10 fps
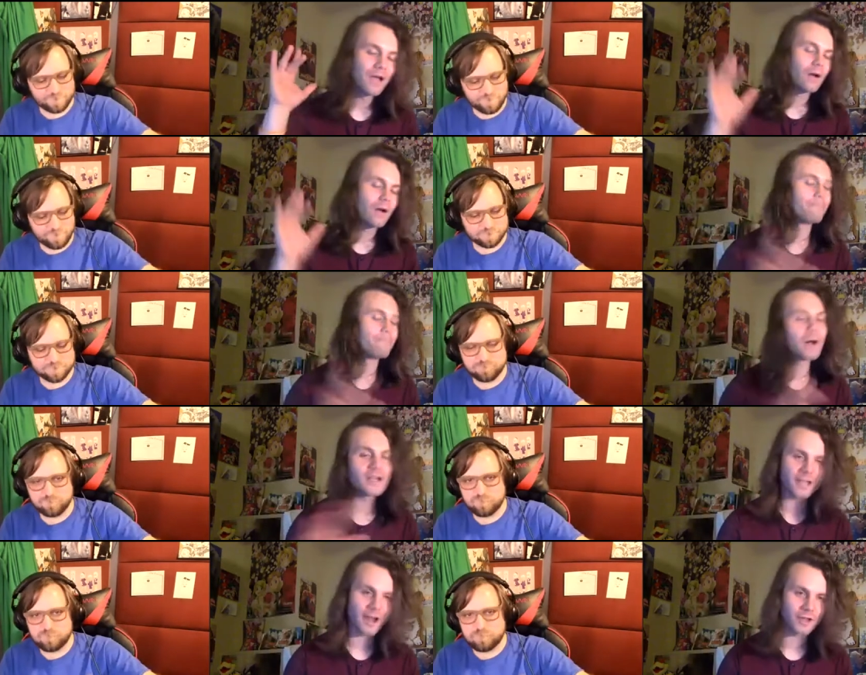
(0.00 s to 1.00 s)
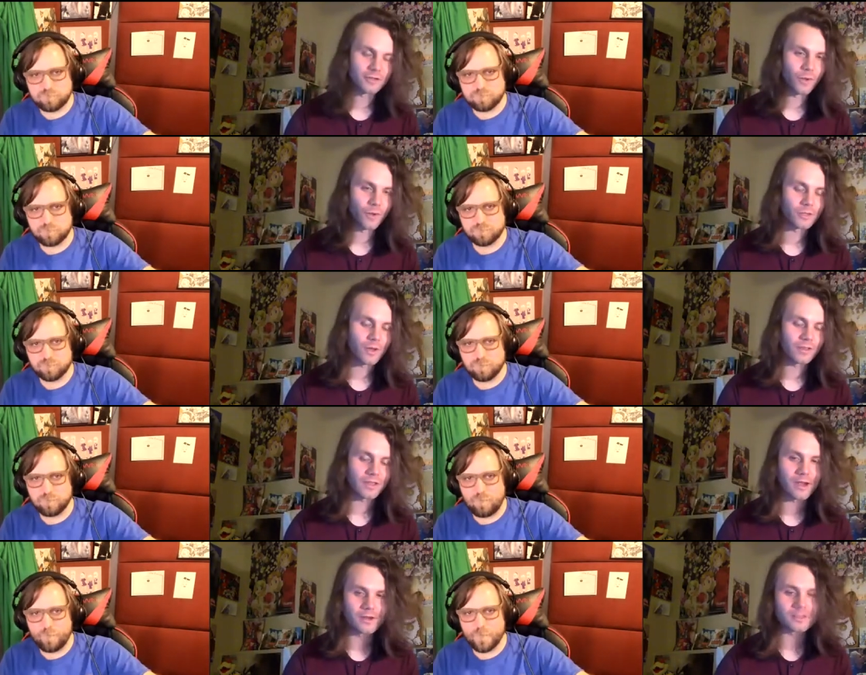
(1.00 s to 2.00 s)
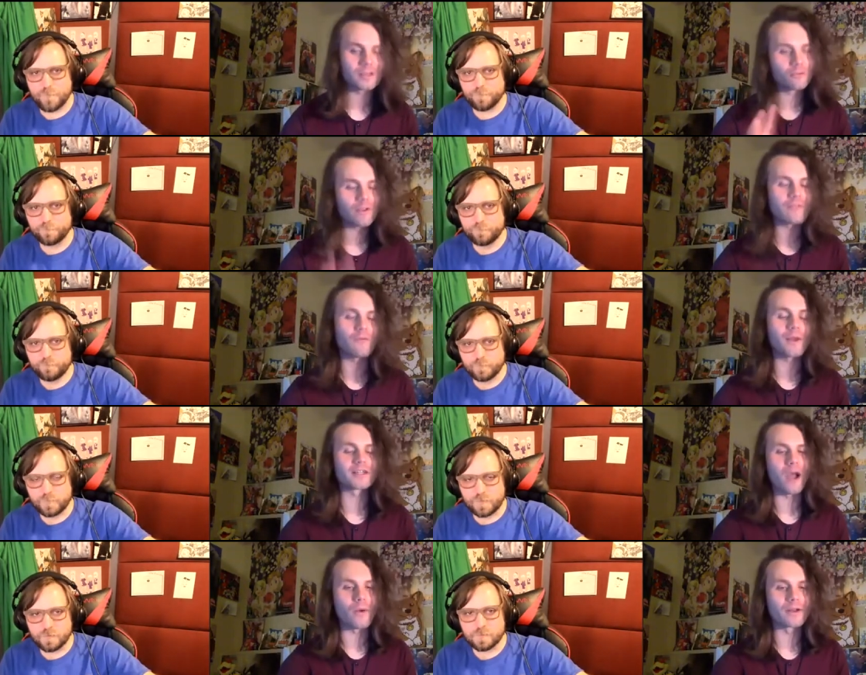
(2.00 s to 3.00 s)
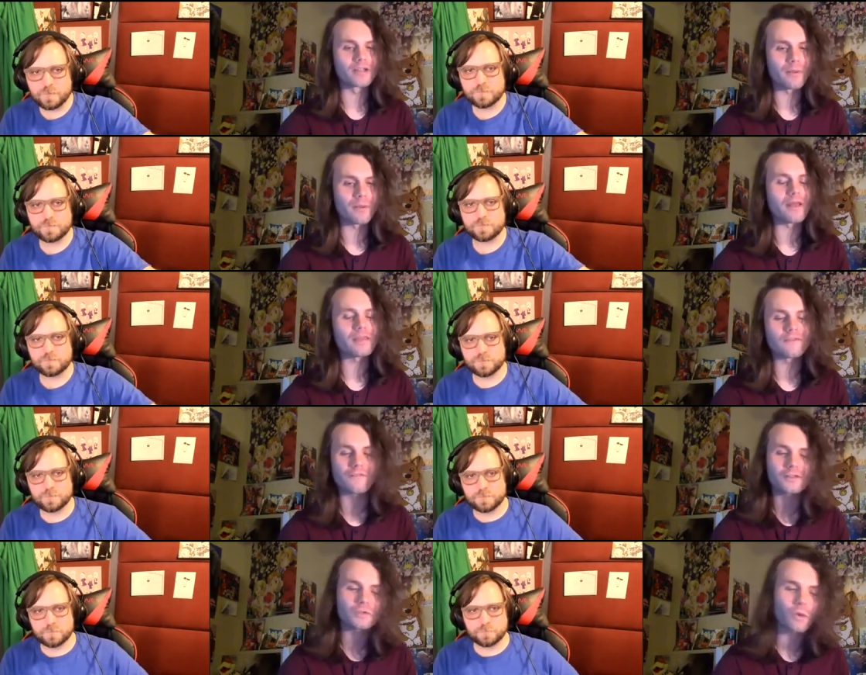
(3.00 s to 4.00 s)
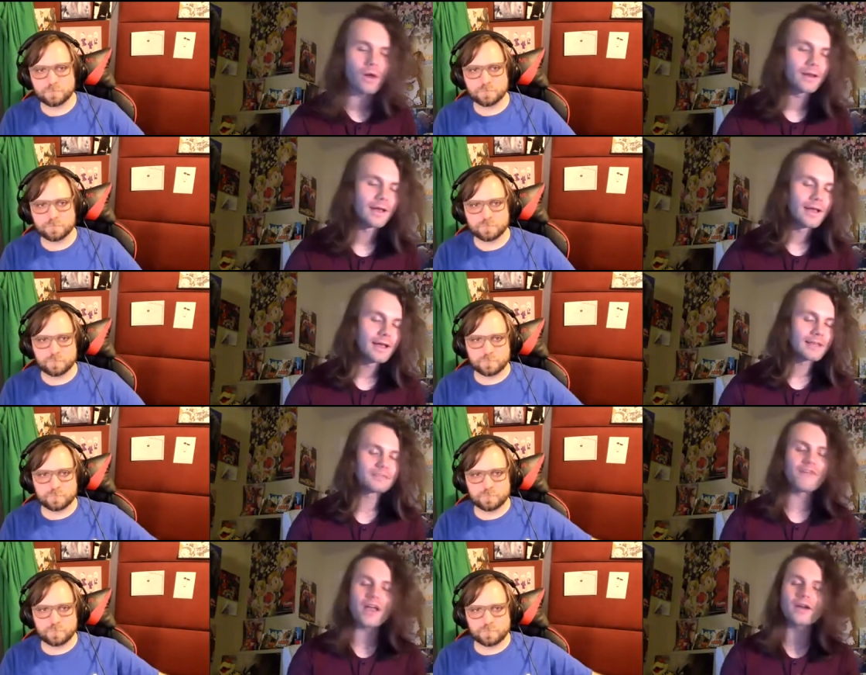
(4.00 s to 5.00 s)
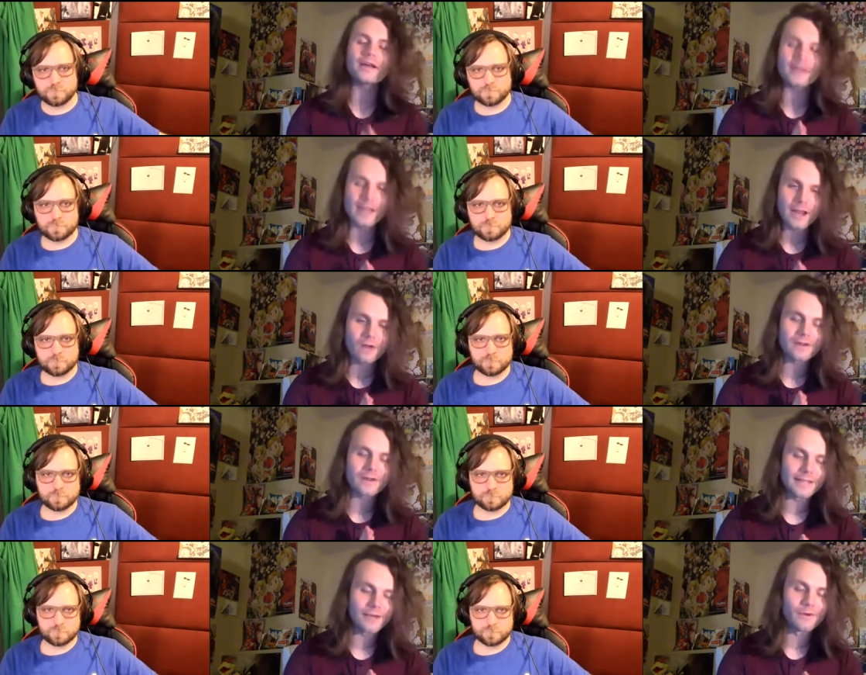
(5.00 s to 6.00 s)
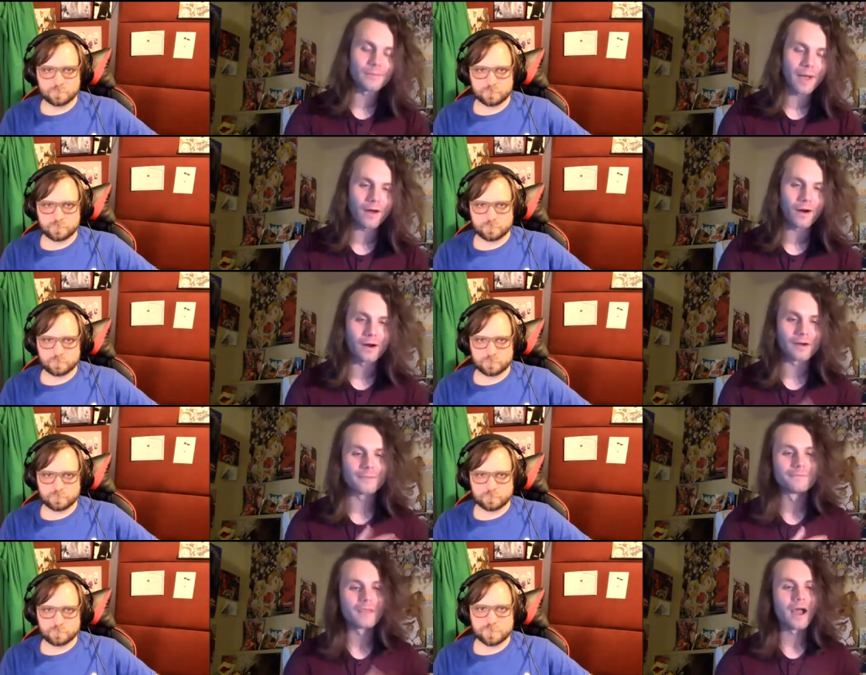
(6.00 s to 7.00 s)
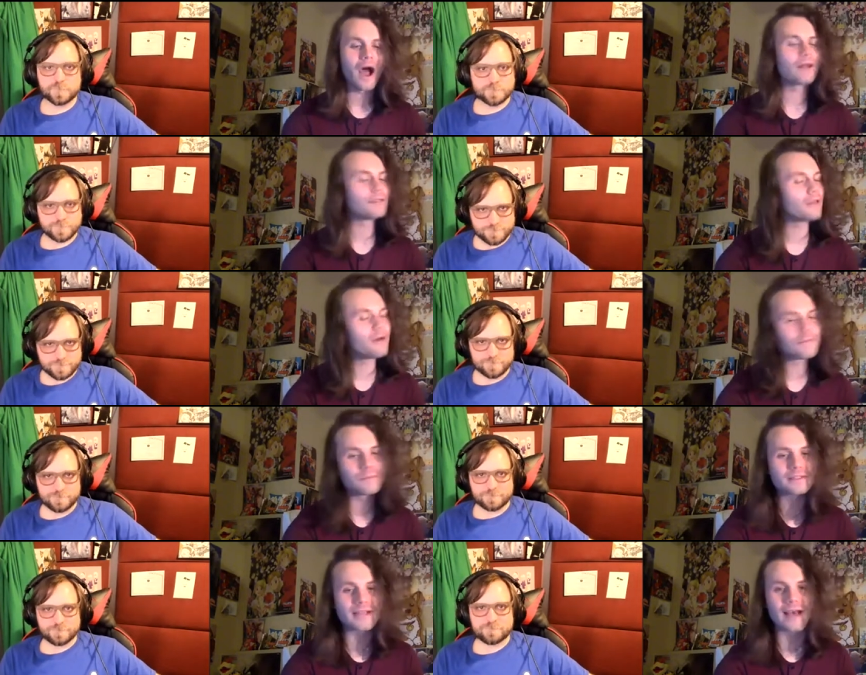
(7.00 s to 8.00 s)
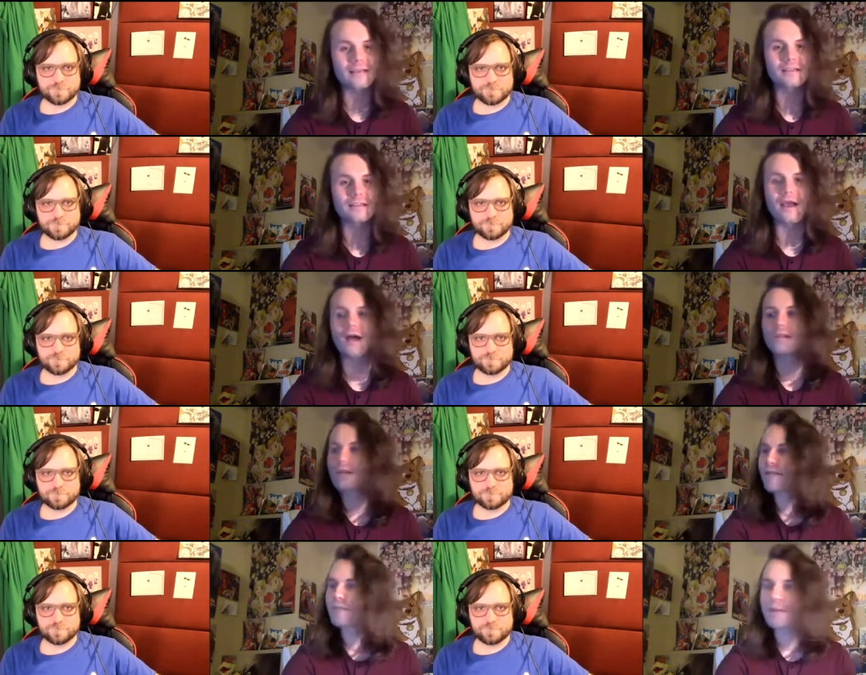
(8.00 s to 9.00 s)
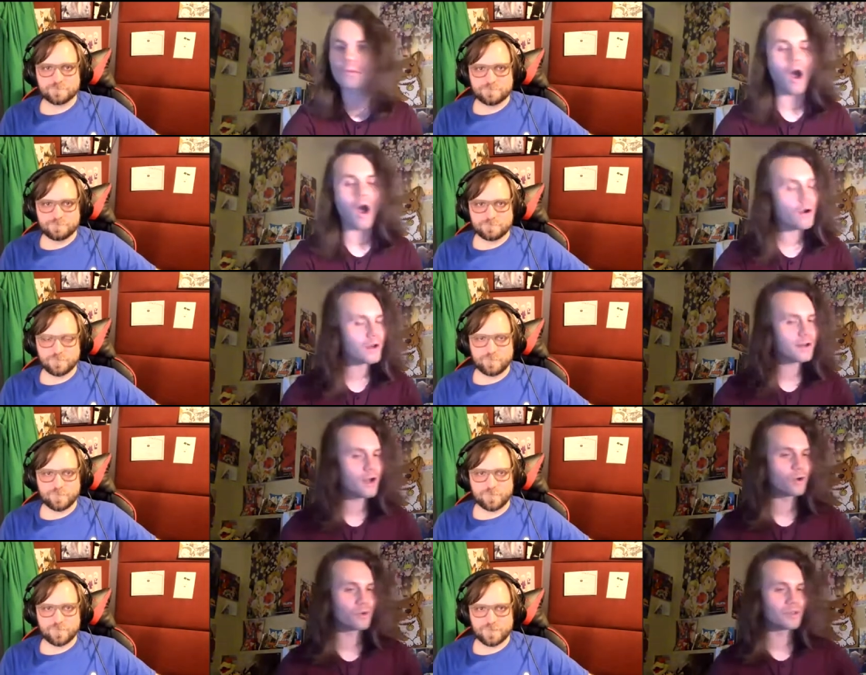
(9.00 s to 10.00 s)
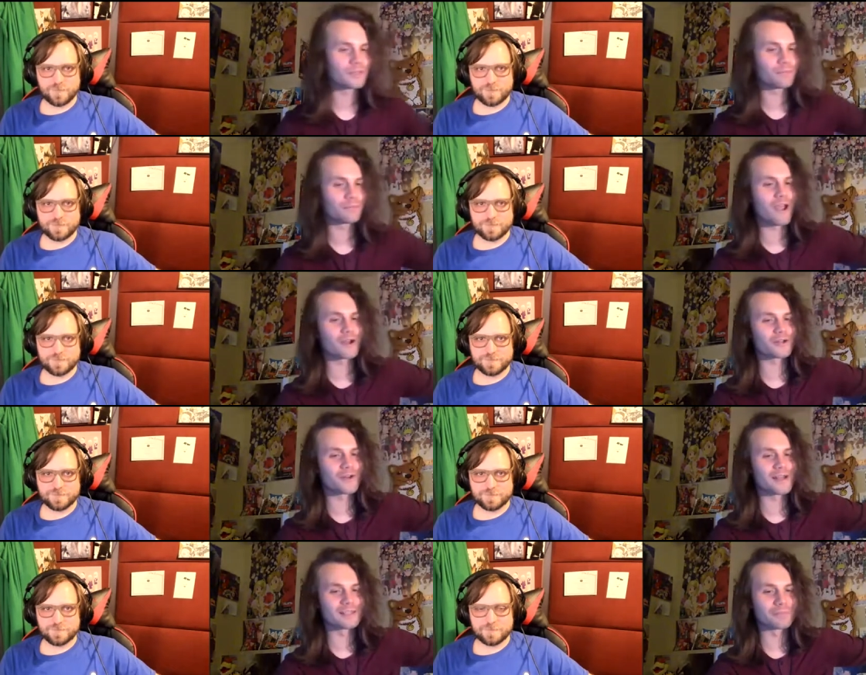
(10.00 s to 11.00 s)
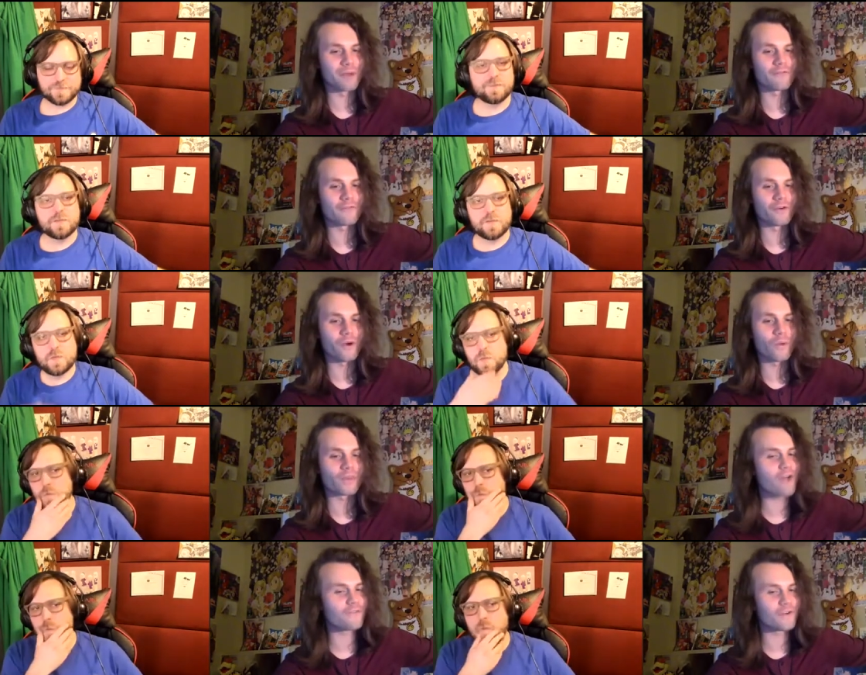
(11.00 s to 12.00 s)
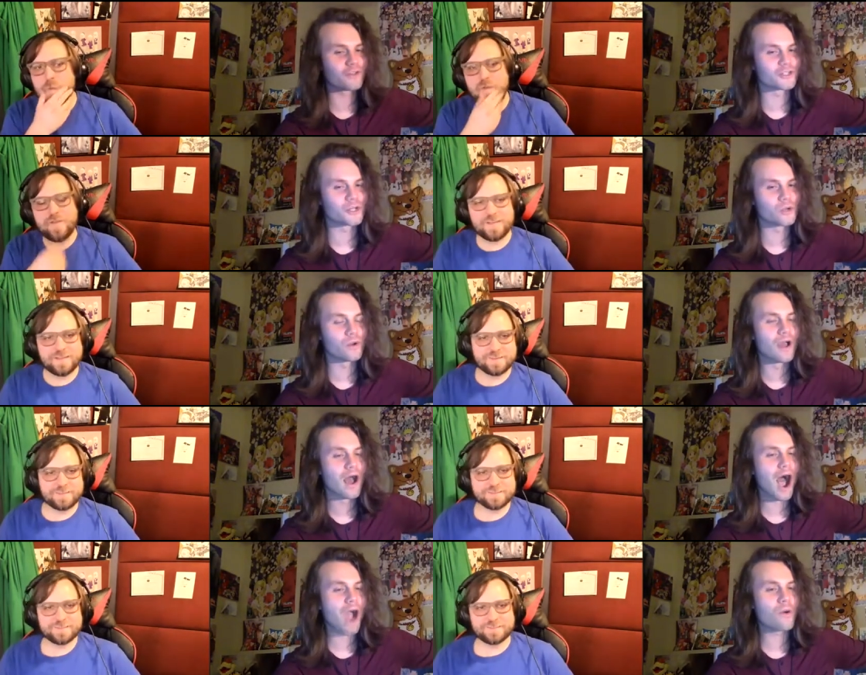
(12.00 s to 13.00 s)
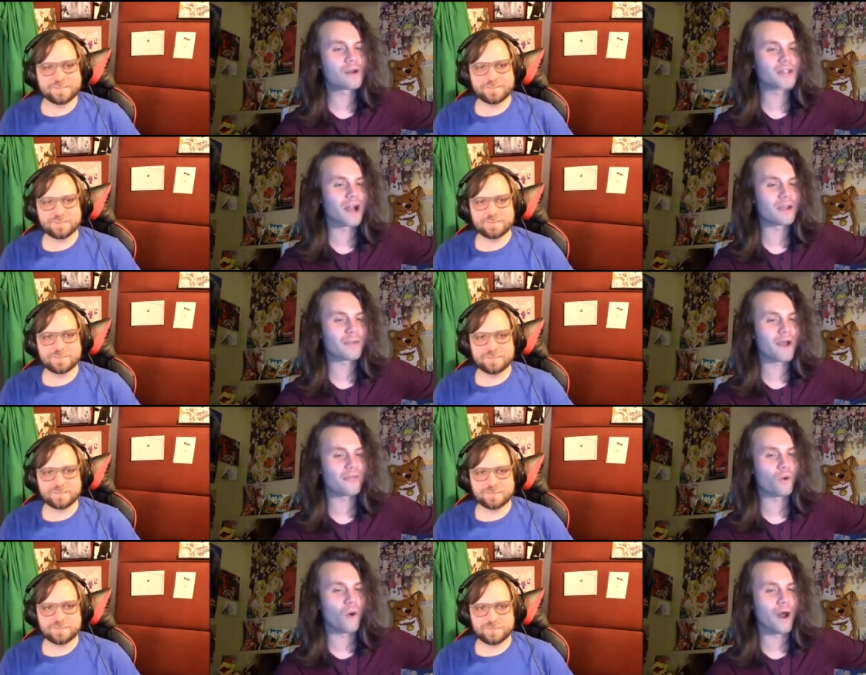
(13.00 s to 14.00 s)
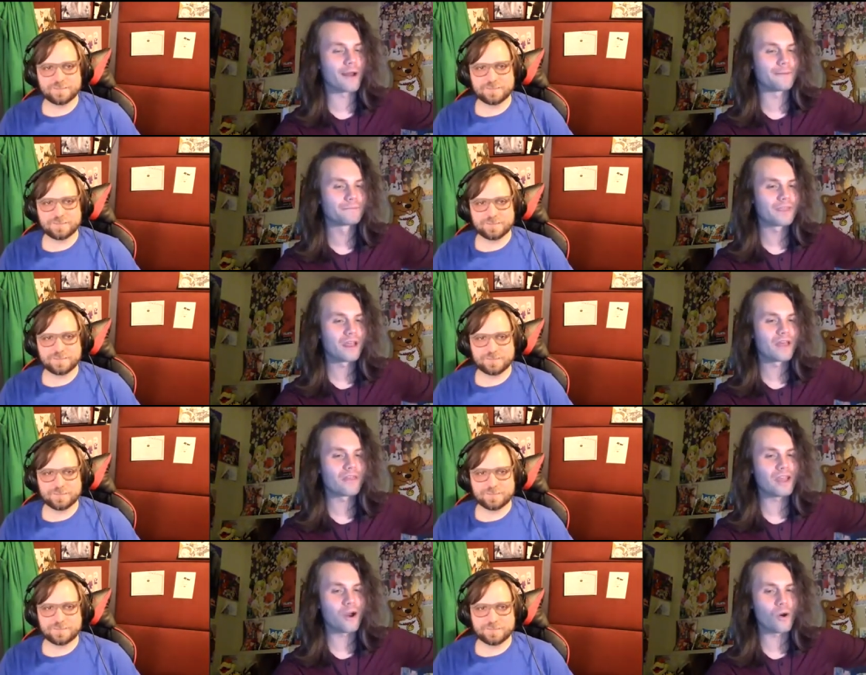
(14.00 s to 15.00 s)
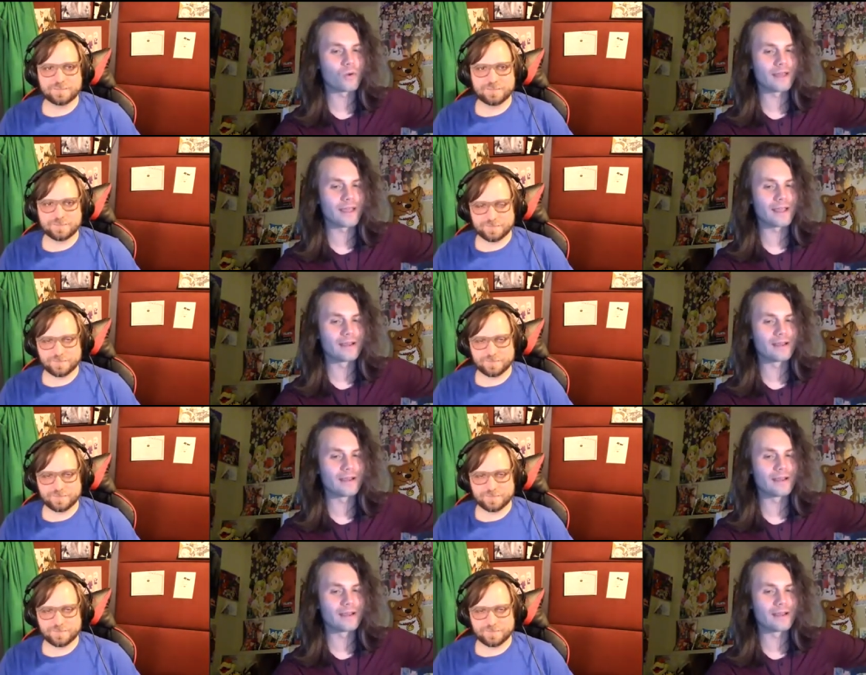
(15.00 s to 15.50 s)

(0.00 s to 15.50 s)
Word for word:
Speaker 1: a bunch of characters you've voiced throughout the years, three of which I want to talk about. And the first one is very near and dear to my heart. I love him to death. A lot of people already know who this character is, but for, without further ado, I want to talk about the one, the only,